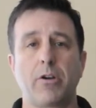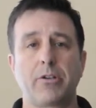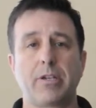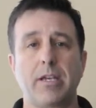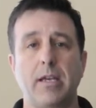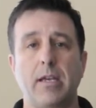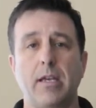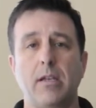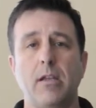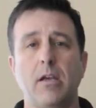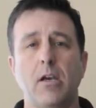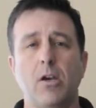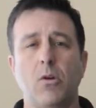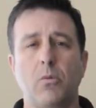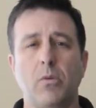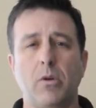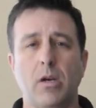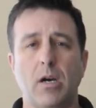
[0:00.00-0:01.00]
can
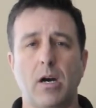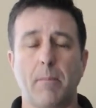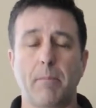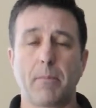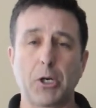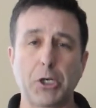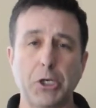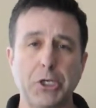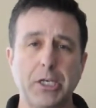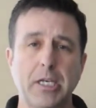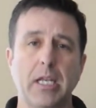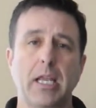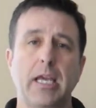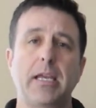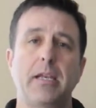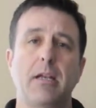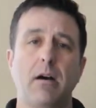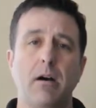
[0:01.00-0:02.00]

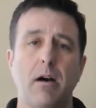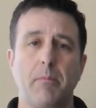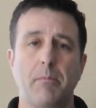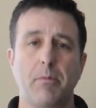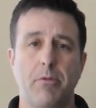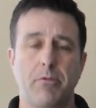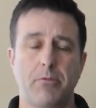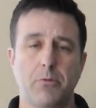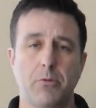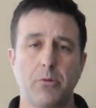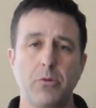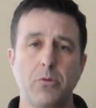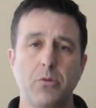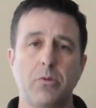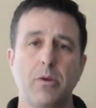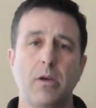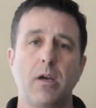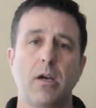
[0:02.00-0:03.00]
percolate up through